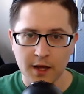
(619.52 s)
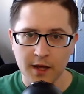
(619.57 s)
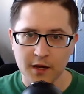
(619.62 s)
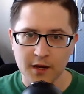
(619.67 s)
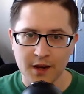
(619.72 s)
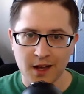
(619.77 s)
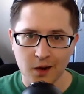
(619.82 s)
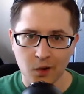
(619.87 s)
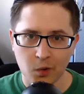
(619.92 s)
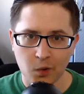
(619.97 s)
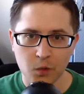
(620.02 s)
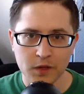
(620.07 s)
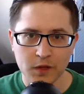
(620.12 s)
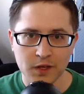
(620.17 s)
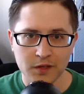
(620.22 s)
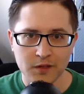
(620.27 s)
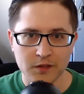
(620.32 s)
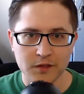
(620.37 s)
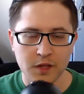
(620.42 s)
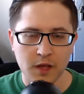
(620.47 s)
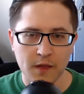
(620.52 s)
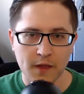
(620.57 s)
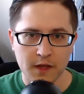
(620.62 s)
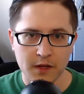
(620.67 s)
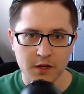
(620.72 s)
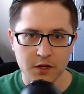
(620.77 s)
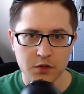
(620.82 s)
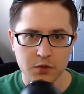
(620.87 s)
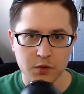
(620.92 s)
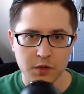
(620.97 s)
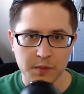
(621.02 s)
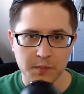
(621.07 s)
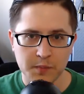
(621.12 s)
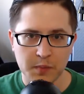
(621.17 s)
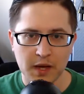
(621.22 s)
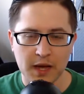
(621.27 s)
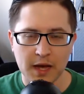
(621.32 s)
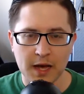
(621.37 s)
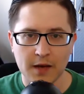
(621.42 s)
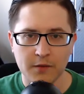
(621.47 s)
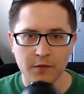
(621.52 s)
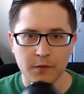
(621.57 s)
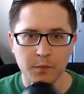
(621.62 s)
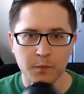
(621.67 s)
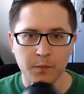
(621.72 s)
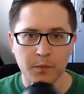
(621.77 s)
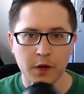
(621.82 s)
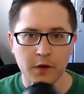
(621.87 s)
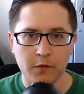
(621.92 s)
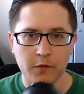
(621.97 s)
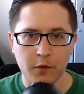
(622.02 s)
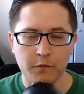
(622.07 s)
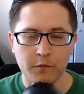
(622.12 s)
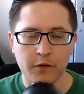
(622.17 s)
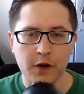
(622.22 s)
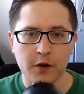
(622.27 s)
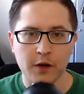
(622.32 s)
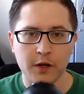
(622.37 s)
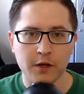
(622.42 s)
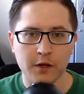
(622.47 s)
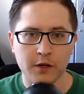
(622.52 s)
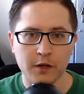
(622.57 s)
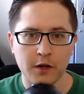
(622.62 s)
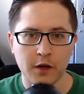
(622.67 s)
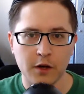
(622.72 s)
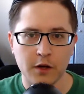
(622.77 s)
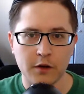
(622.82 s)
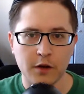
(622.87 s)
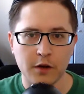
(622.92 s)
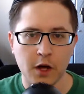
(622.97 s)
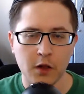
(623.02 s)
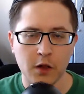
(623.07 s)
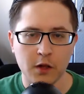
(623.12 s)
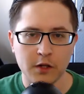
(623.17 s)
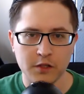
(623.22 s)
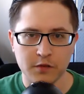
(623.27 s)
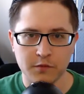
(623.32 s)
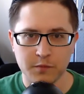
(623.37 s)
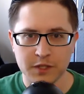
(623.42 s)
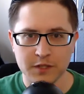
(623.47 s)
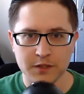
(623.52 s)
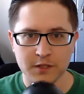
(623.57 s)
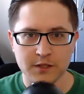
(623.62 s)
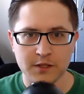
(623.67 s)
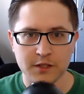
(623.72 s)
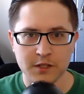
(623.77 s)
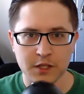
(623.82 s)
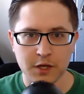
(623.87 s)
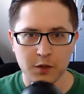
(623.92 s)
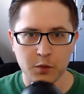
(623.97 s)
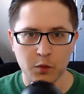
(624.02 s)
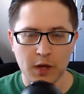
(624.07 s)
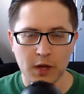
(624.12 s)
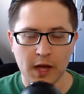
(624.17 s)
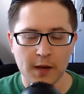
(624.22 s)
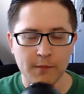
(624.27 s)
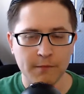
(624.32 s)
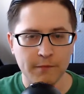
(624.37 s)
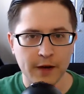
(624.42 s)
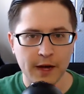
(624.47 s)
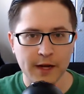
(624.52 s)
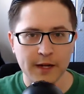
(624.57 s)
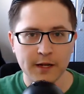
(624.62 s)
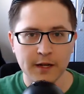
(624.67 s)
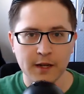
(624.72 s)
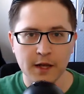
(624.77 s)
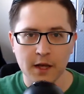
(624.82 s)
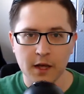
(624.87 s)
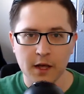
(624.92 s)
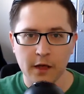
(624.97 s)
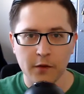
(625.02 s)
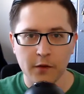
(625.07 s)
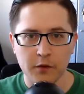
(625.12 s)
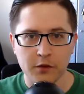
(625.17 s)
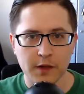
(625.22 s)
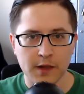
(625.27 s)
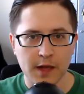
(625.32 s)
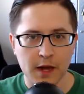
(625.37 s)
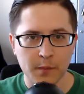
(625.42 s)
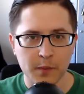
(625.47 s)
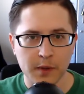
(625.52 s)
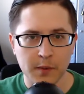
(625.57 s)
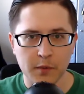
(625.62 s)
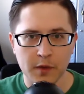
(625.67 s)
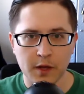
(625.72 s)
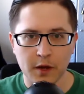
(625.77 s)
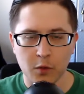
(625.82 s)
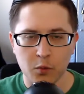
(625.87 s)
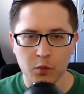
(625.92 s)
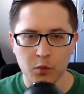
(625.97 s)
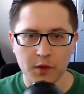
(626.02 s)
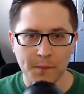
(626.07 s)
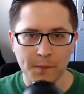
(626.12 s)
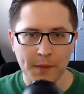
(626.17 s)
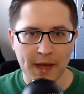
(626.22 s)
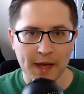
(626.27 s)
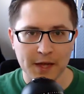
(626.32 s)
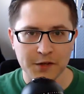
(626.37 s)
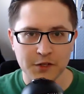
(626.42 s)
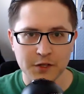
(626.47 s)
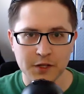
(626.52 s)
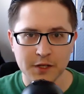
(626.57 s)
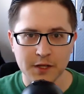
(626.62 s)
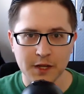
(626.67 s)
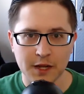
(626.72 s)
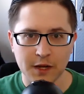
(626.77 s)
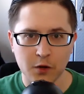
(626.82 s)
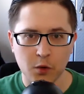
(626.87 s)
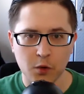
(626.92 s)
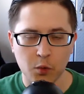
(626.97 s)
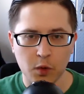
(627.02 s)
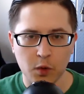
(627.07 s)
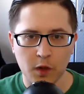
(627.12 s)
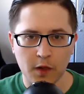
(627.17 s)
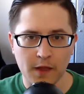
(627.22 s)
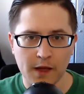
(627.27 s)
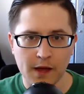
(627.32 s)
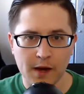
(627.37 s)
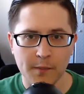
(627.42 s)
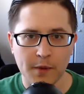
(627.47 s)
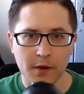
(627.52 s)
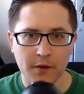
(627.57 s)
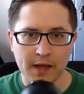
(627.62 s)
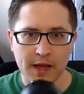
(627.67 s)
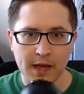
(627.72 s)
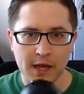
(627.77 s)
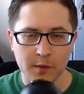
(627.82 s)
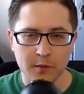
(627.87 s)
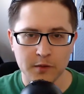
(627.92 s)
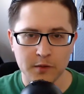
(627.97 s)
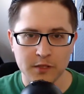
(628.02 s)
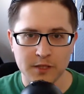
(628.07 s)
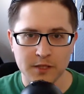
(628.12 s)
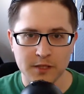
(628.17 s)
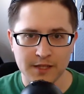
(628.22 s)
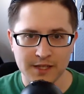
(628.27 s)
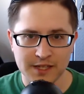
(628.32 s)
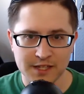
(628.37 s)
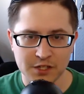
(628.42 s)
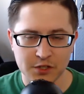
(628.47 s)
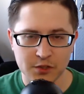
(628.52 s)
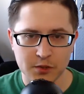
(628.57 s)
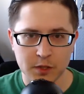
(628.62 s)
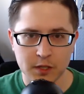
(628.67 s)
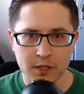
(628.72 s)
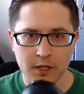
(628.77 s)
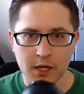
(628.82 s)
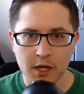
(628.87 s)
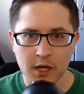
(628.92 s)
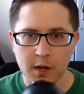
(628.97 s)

not only understand the industry, but have a very good knowledge of business in general. I'm finding there's a lot of people that are really passionate and know a lot about cannabis and the industry.